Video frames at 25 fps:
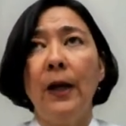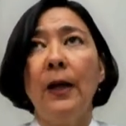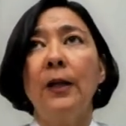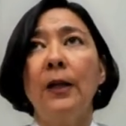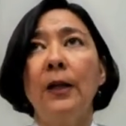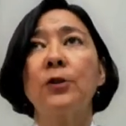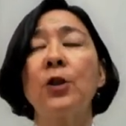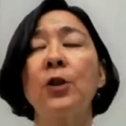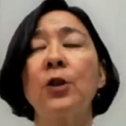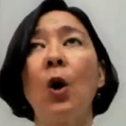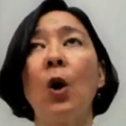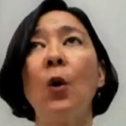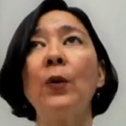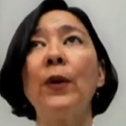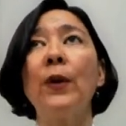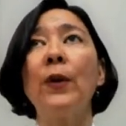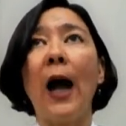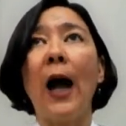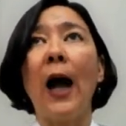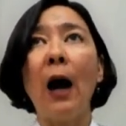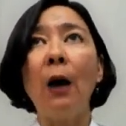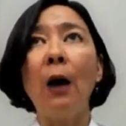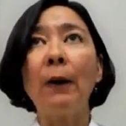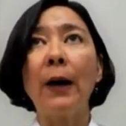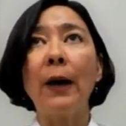So
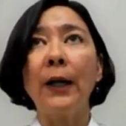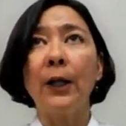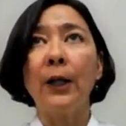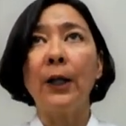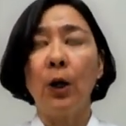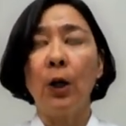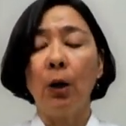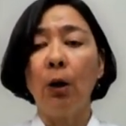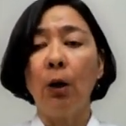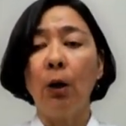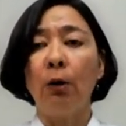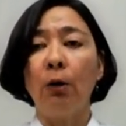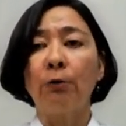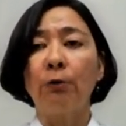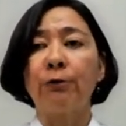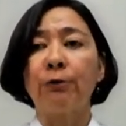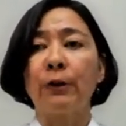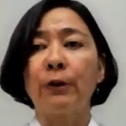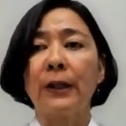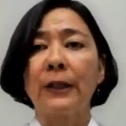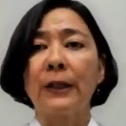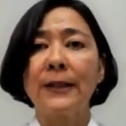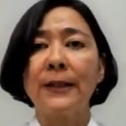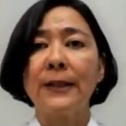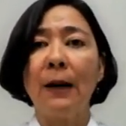now I know, for
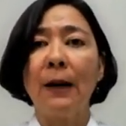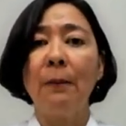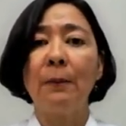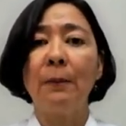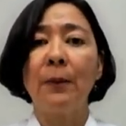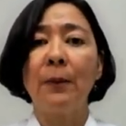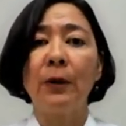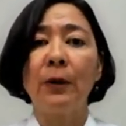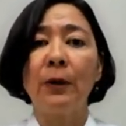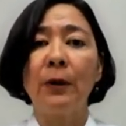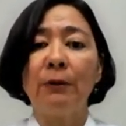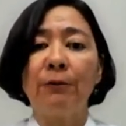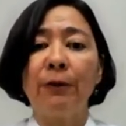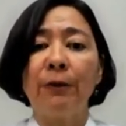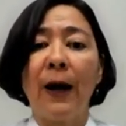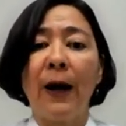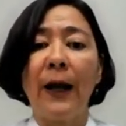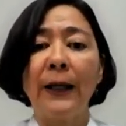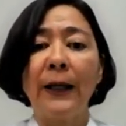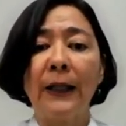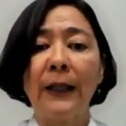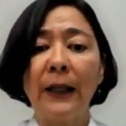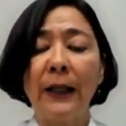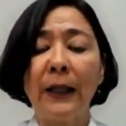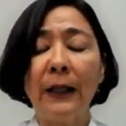example, if I
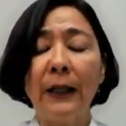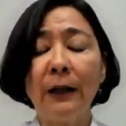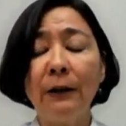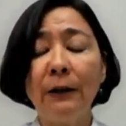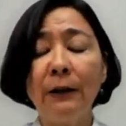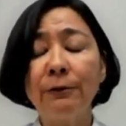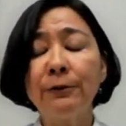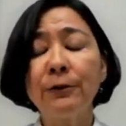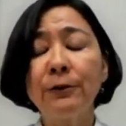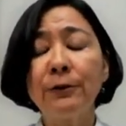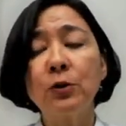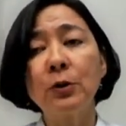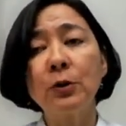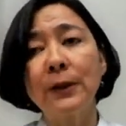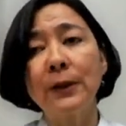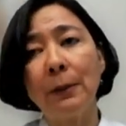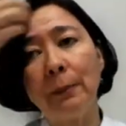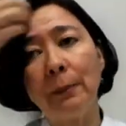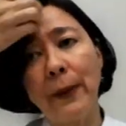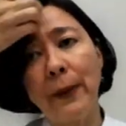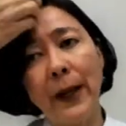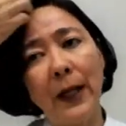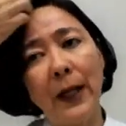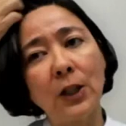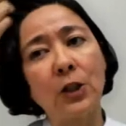give to the
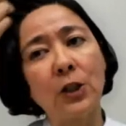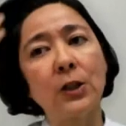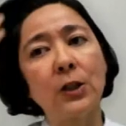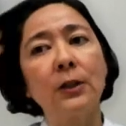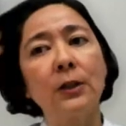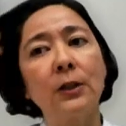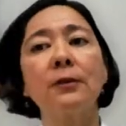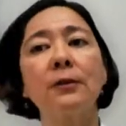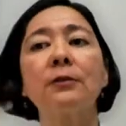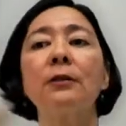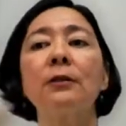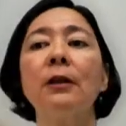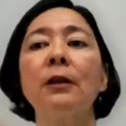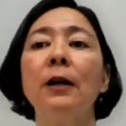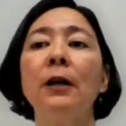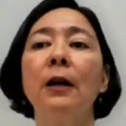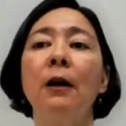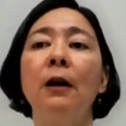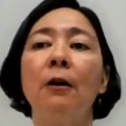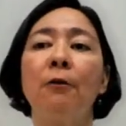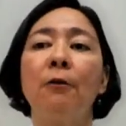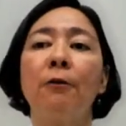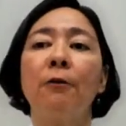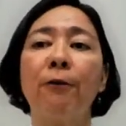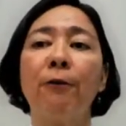patients
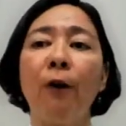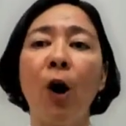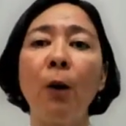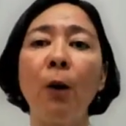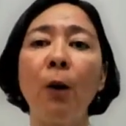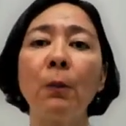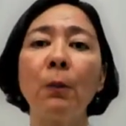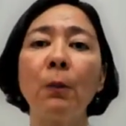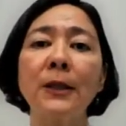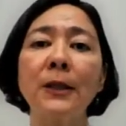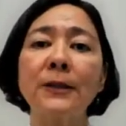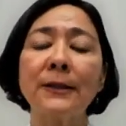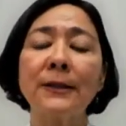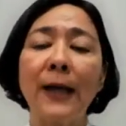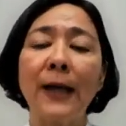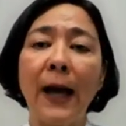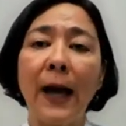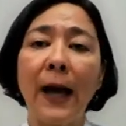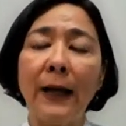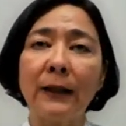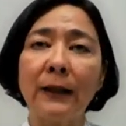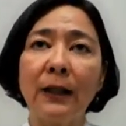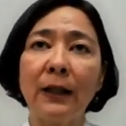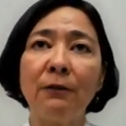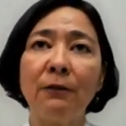formulas
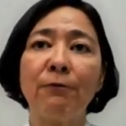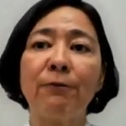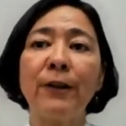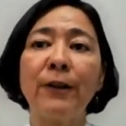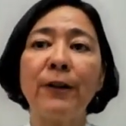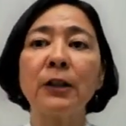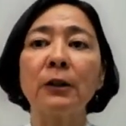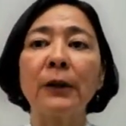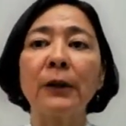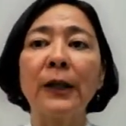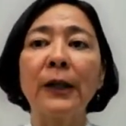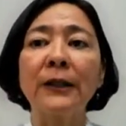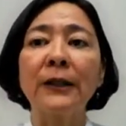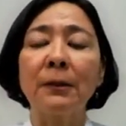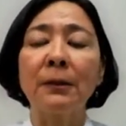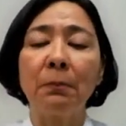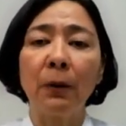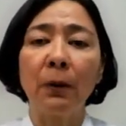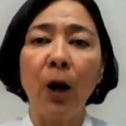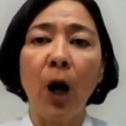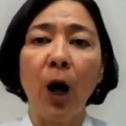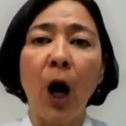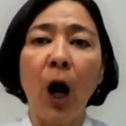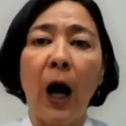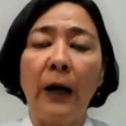that invigorate the
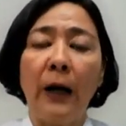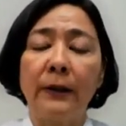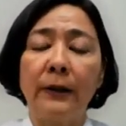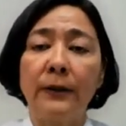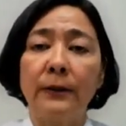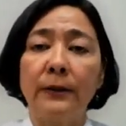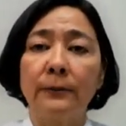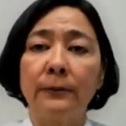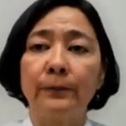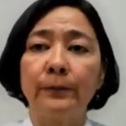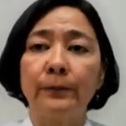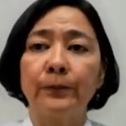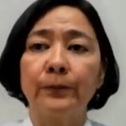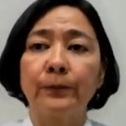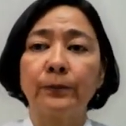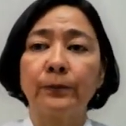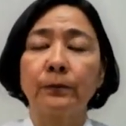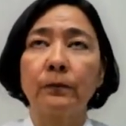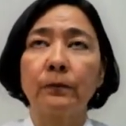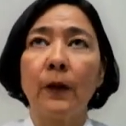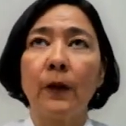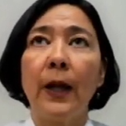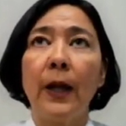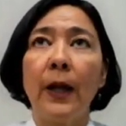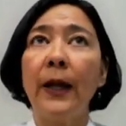blood,
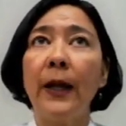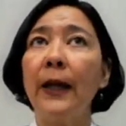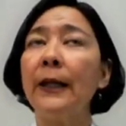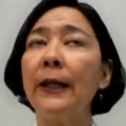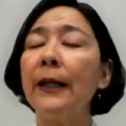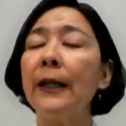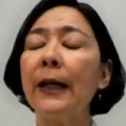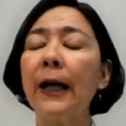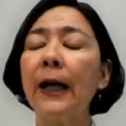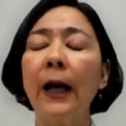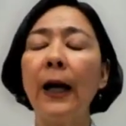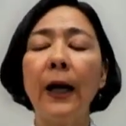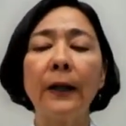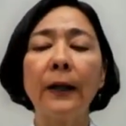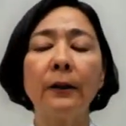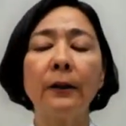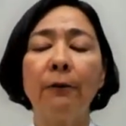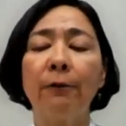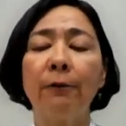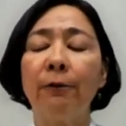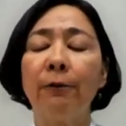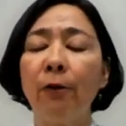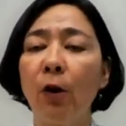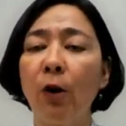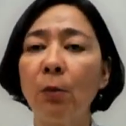any kind
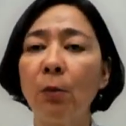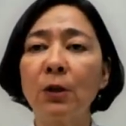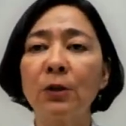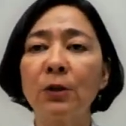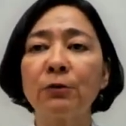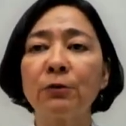of formulas